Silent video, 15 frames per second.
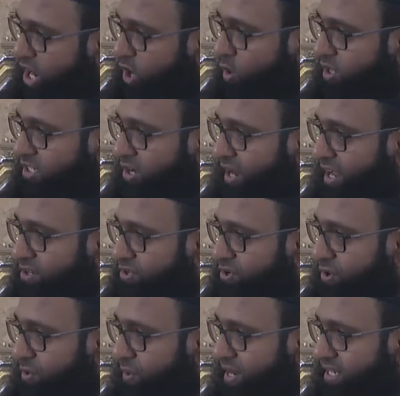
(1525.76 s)
he calls out unto
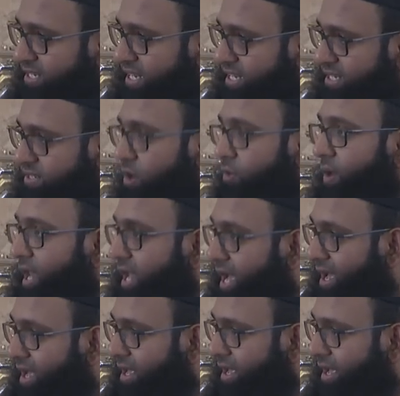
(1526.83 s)
you and he says, oh
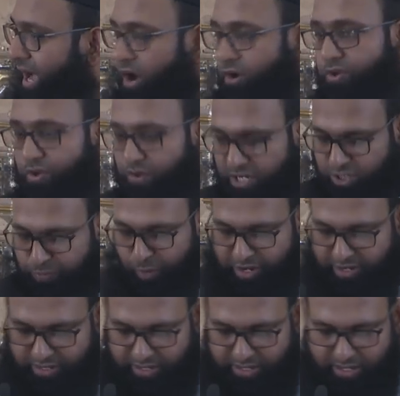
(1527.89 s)
Allah, how do you
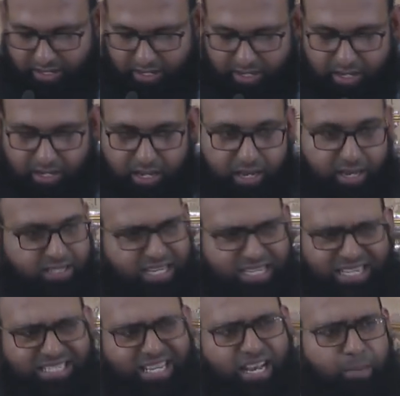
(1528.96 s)
respond? Allah
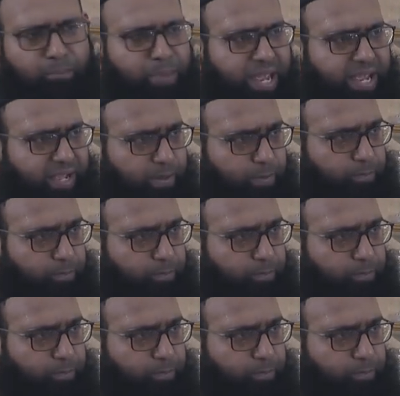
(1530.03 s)
says, I say, Labbaik.